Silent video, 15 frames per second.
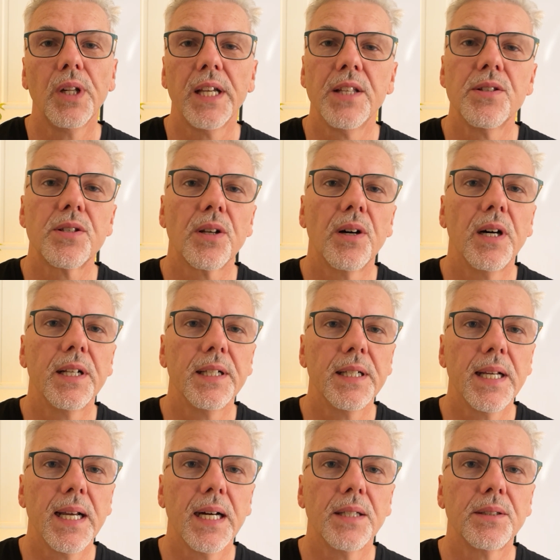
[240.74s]
inside and
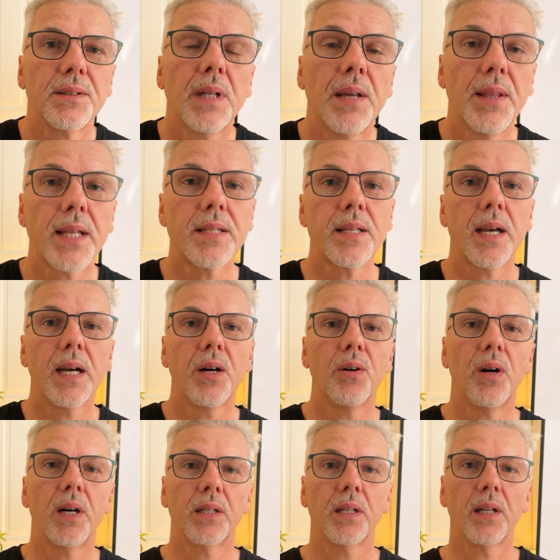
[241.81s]
out. And that's how
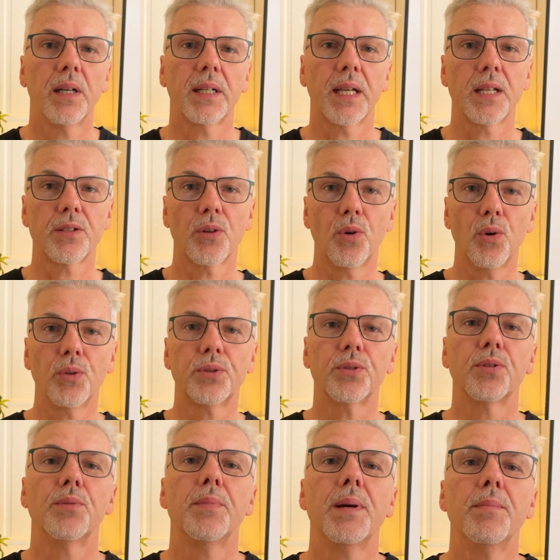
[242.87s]
I'd like us all to
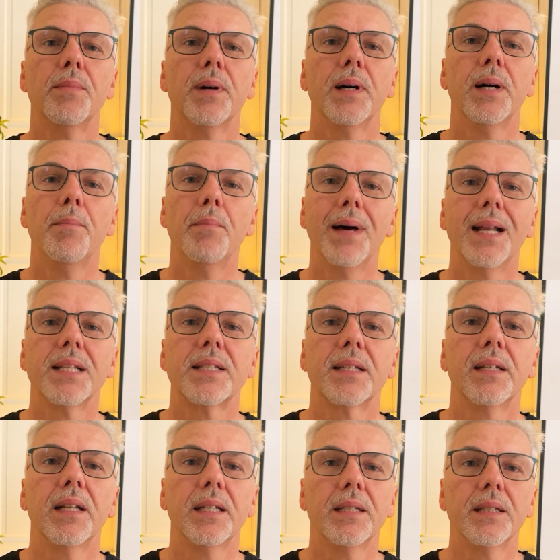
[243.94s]
remember
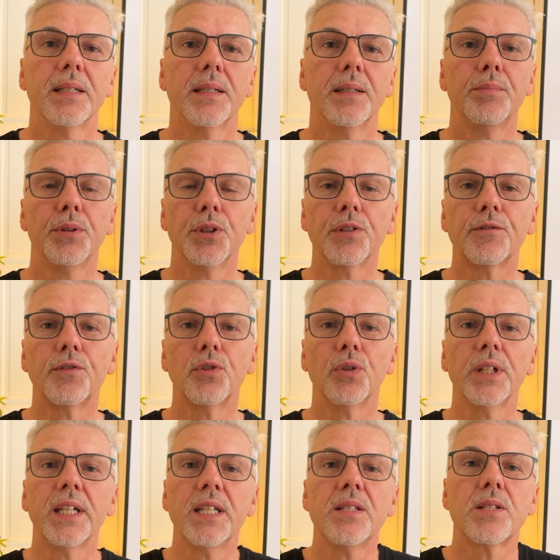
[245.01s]
Madison Leiden,
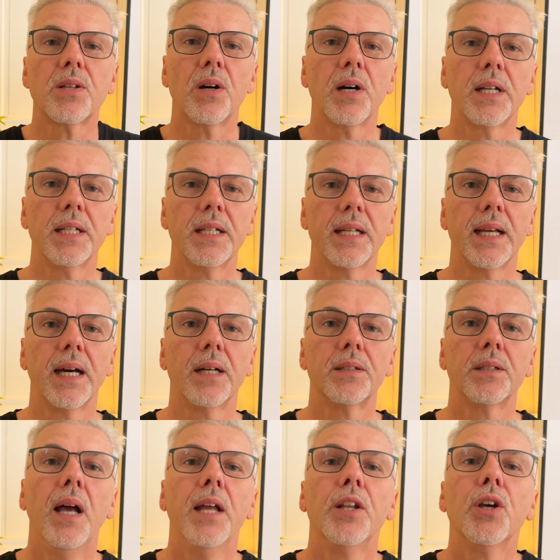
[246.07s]
beautiful inside and out,
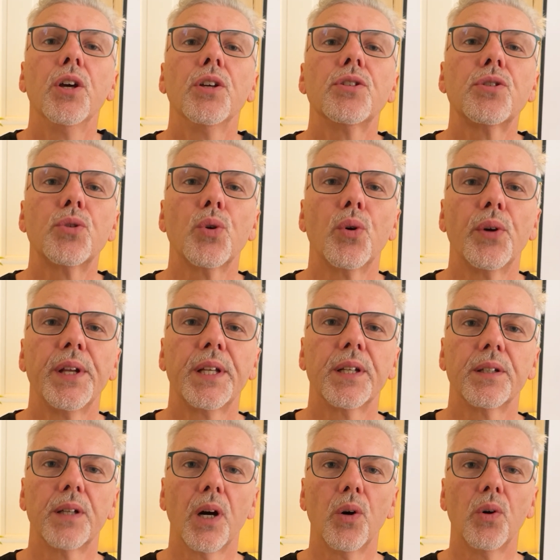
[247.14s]
and her story
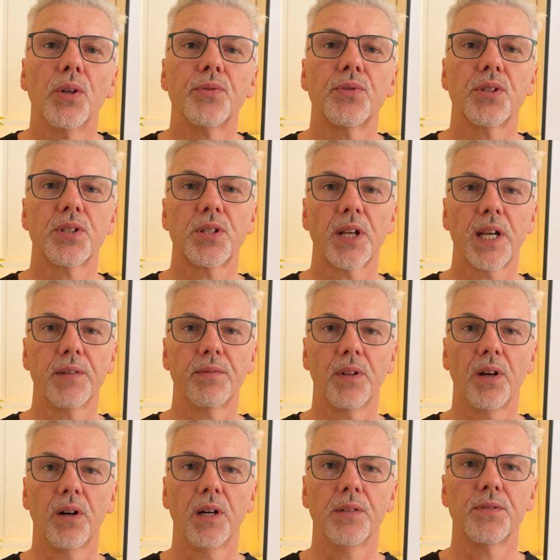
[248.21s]
could go on to save
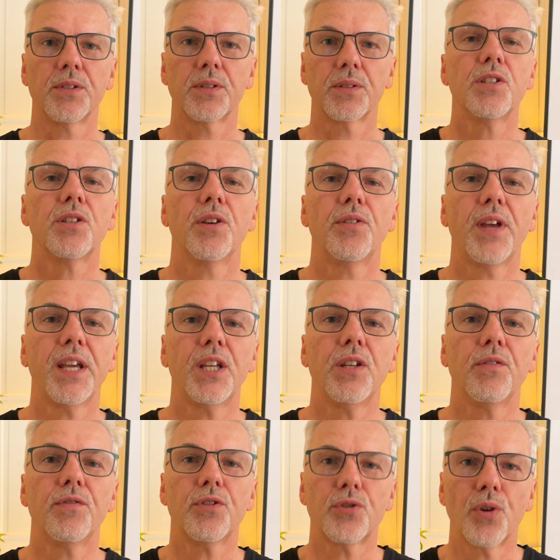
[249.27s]
lives. So thank
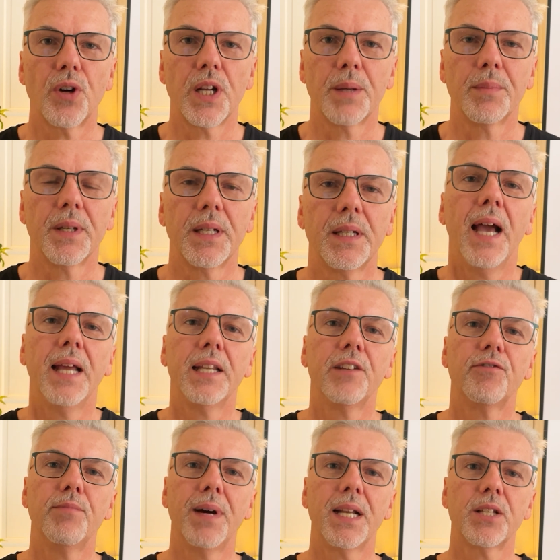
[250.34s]
you for joining me, and
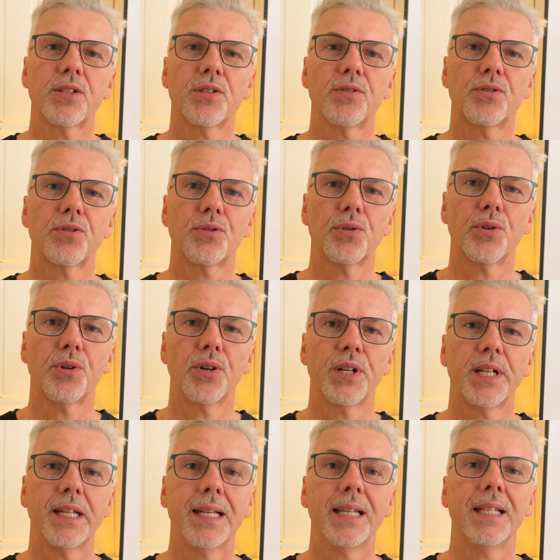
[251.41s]
if Madison's
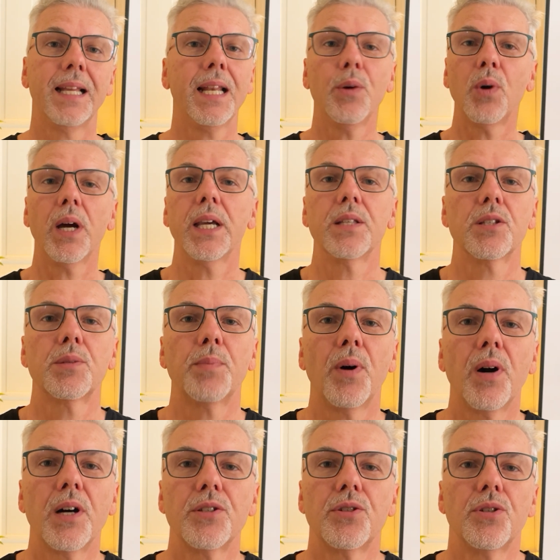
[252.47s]
story in any way
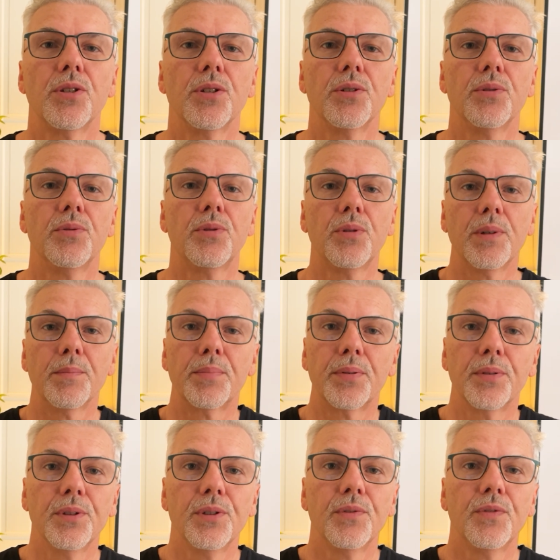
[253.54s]
inspires you to
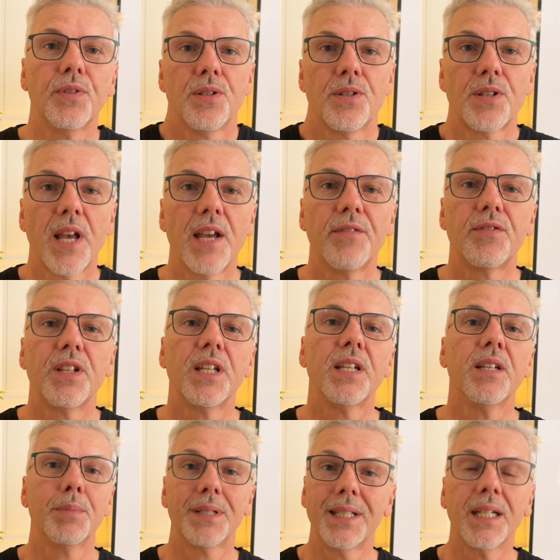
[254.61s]
improve
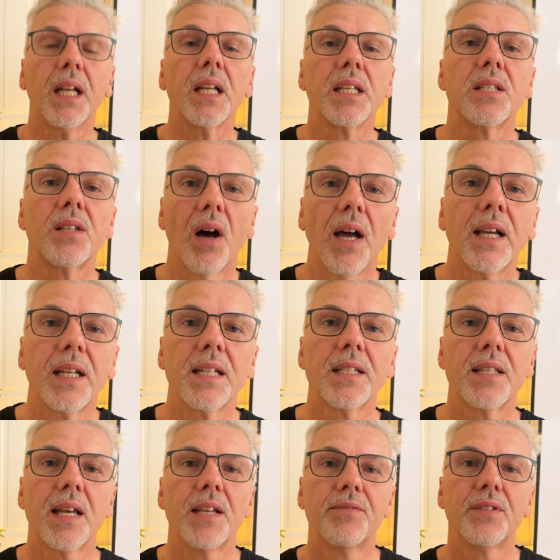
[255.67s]
safety, particularly cycling
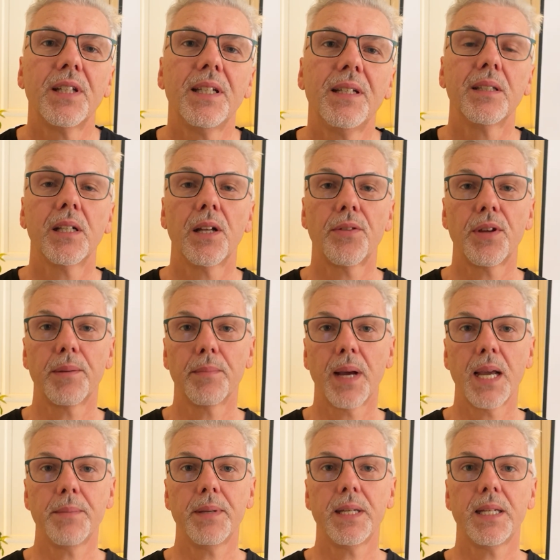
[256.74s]
safety, then I think
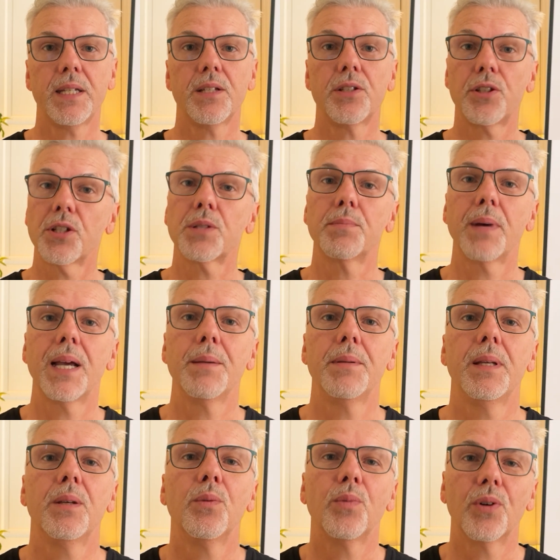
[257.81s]
maybe, just
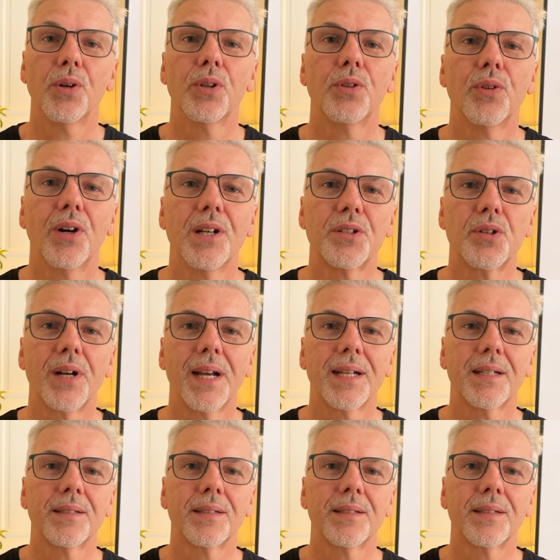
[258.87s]
maybe, we're on the right track.